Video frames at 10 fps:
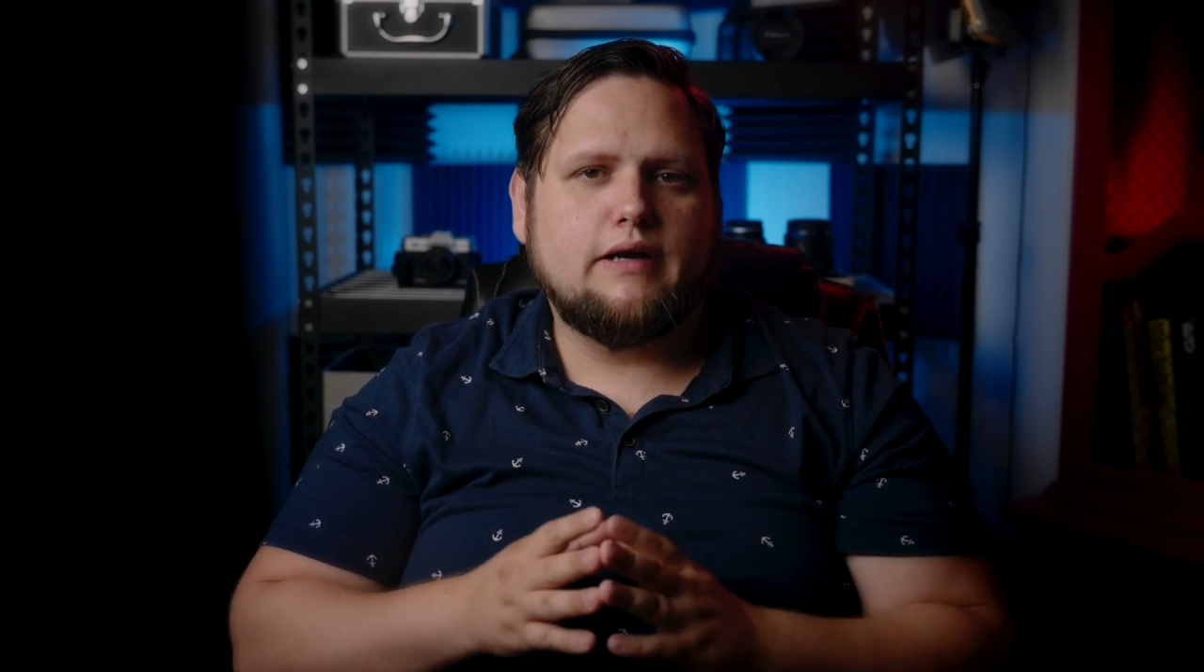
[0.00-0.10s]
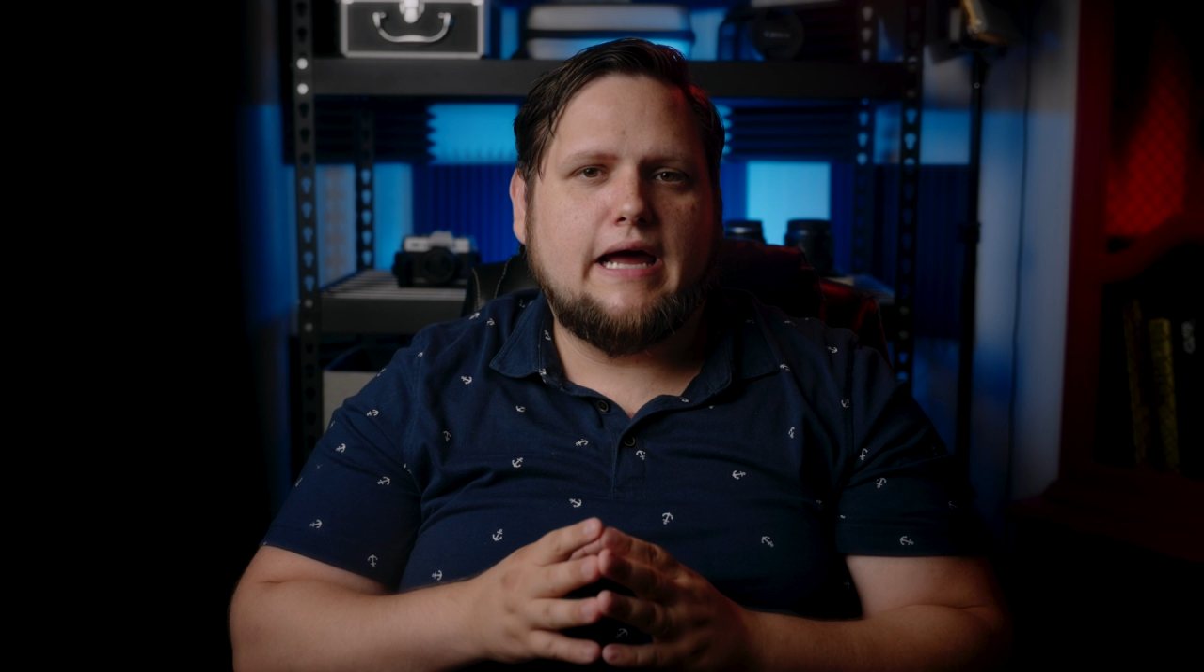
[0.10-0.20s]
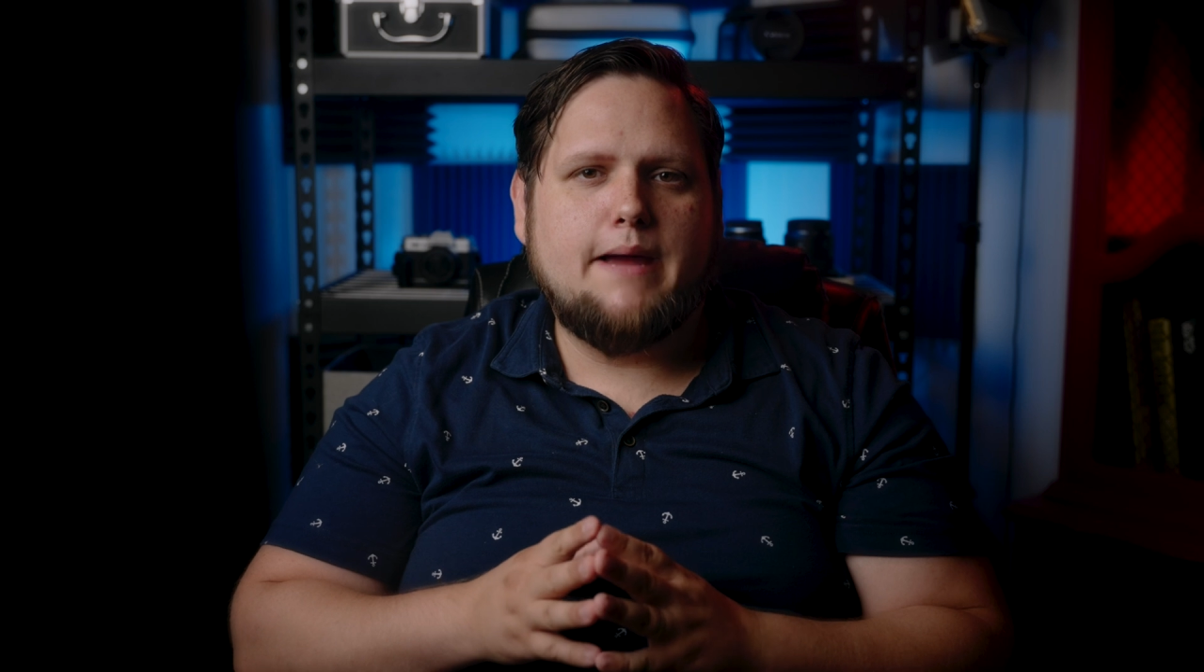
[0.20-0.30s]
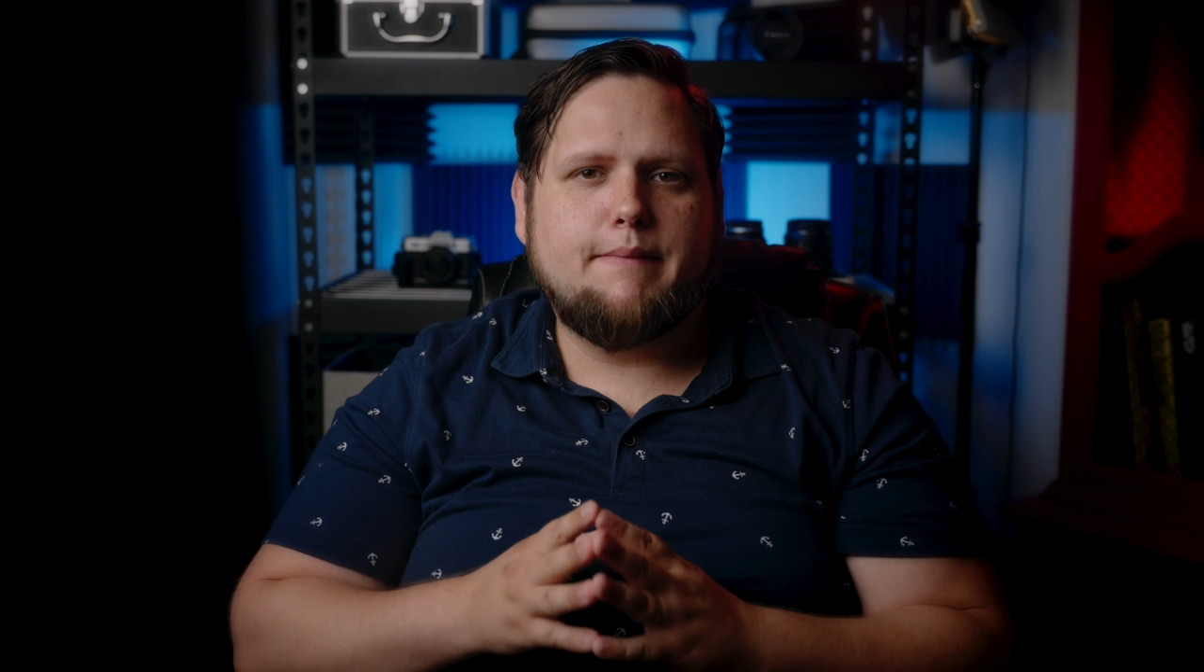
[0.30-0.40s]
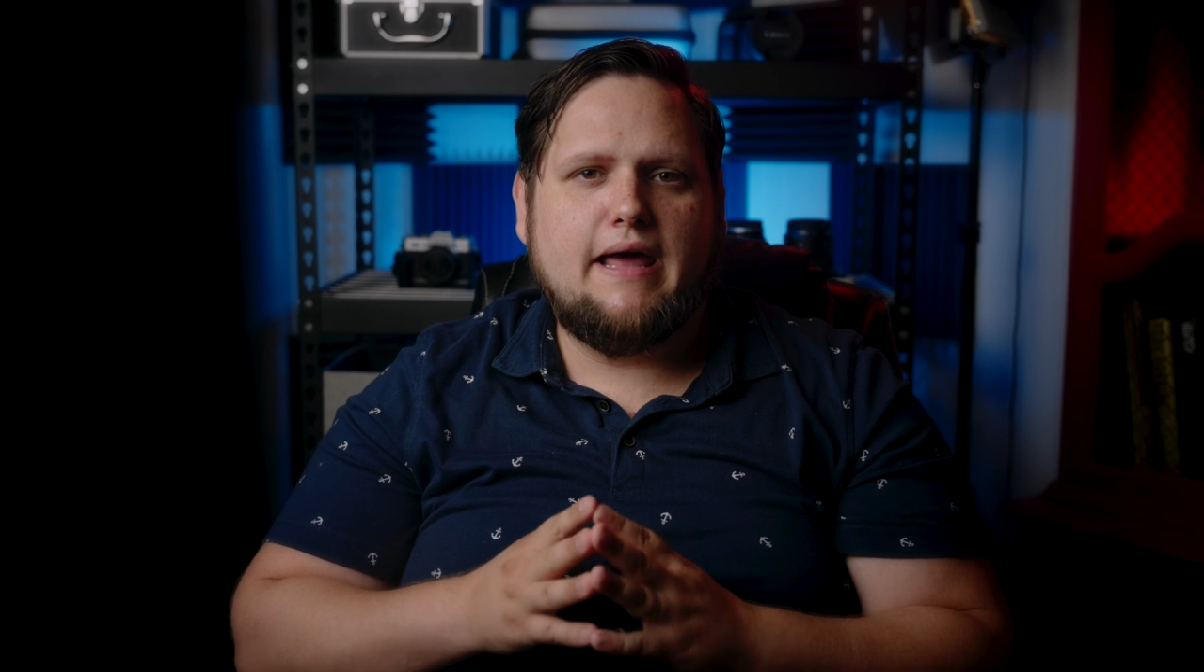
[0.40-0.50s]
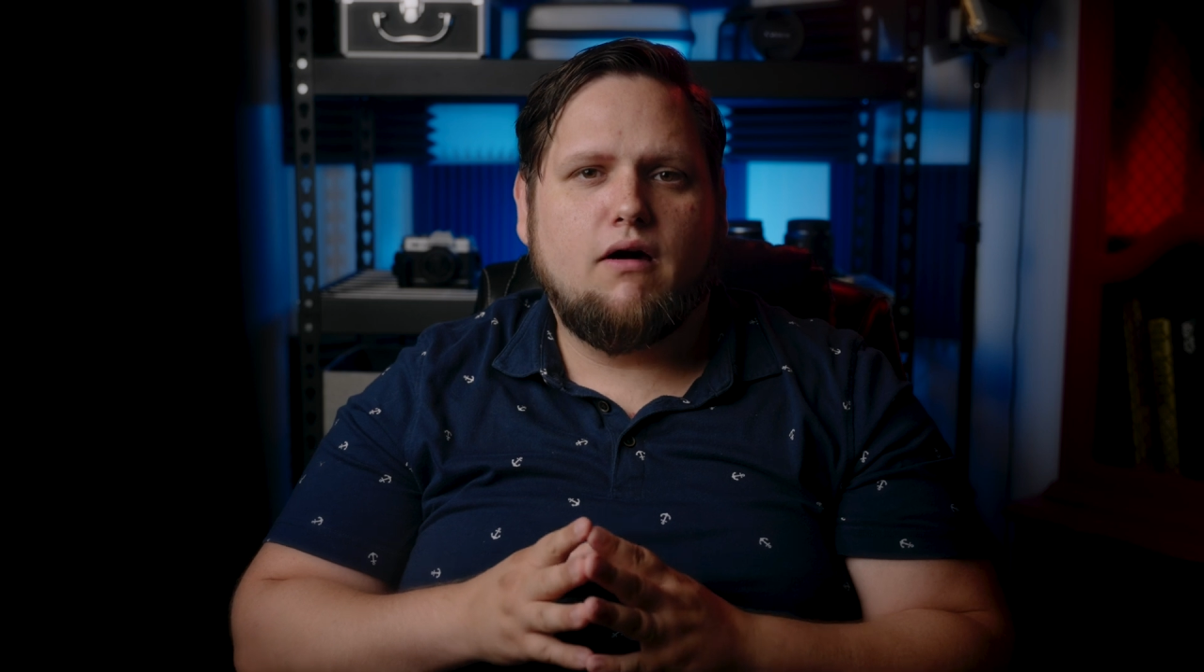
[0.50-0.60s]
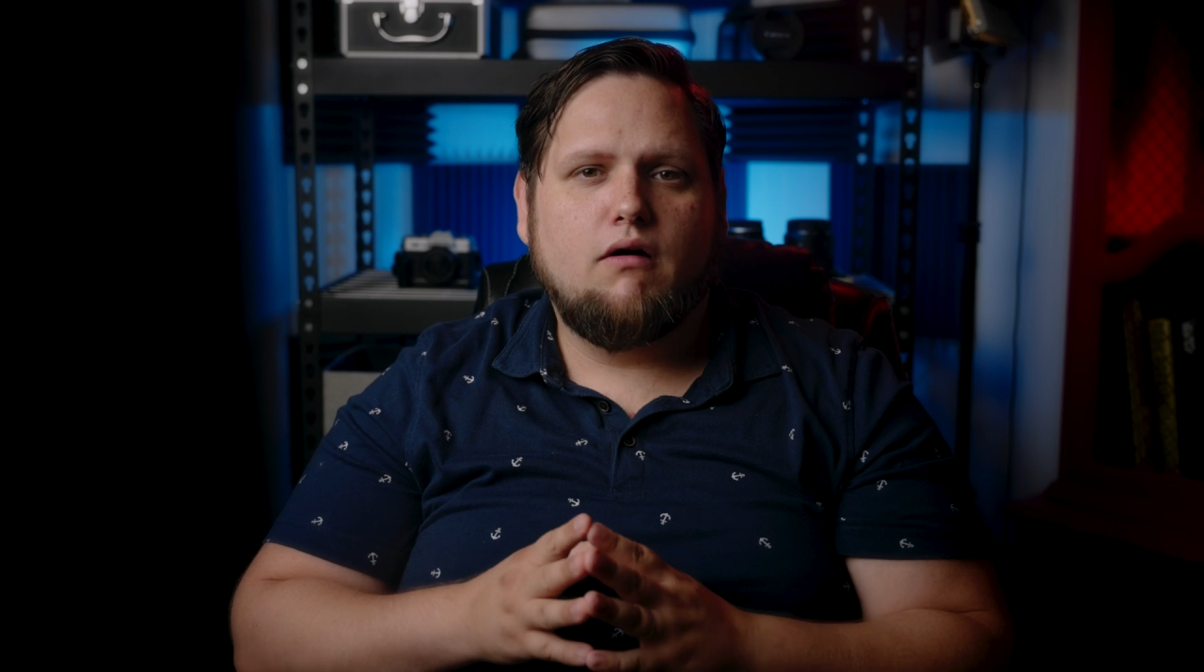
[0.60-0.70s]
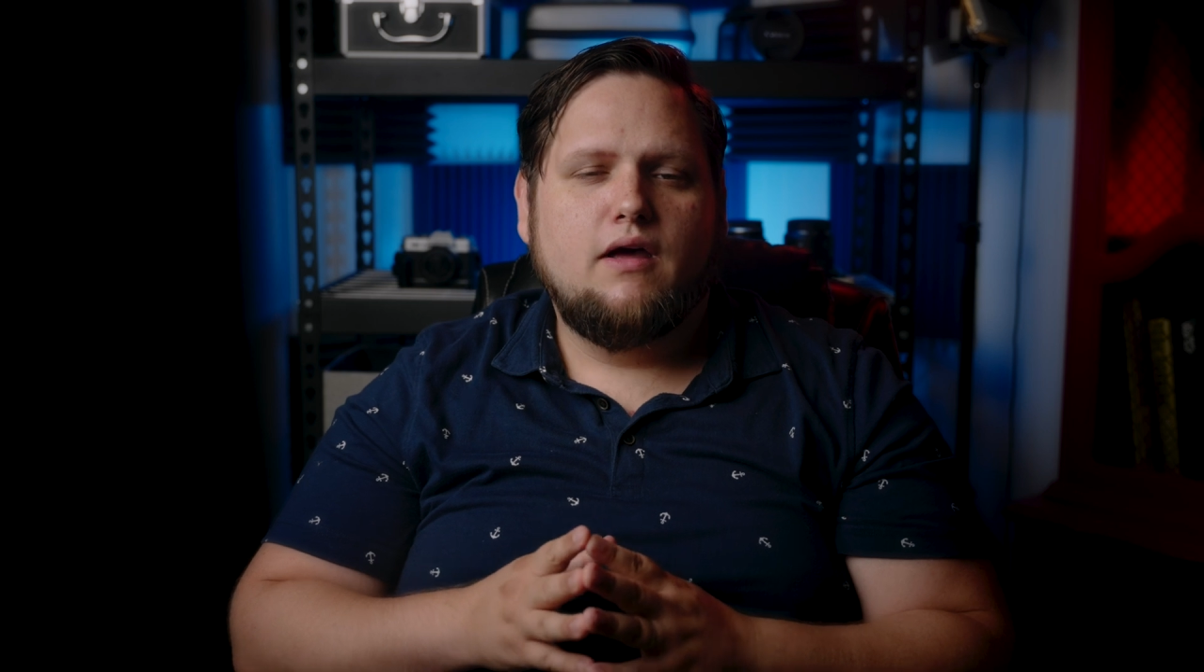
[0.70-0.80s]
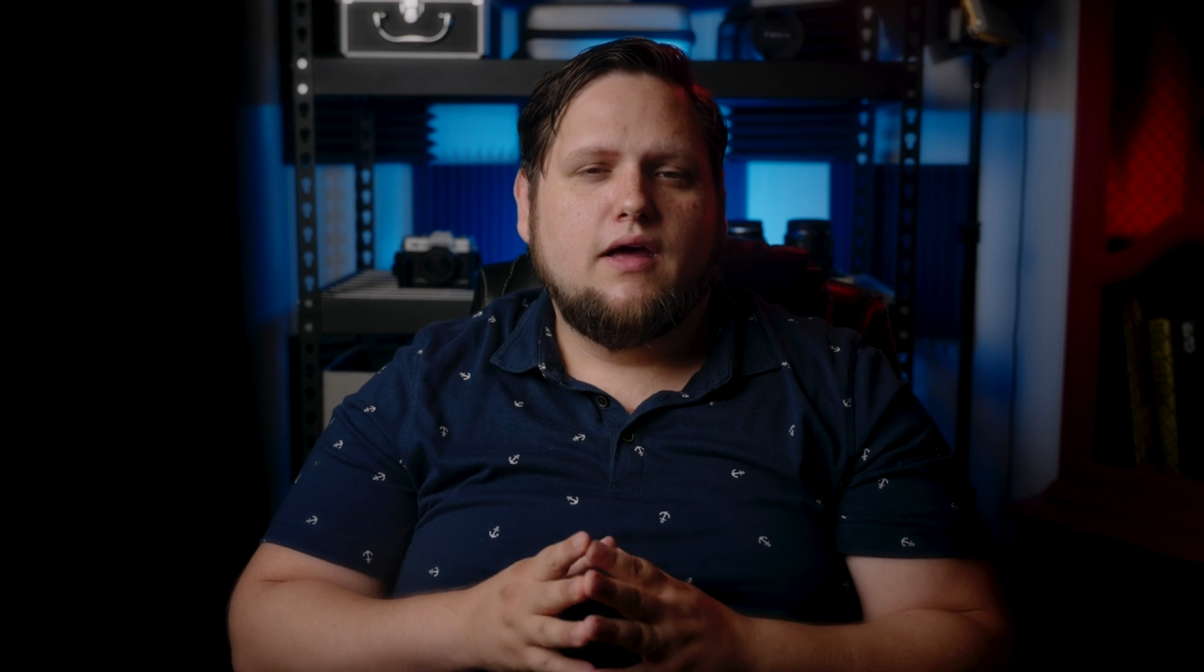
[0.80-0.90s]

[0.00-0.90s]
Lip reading: time now,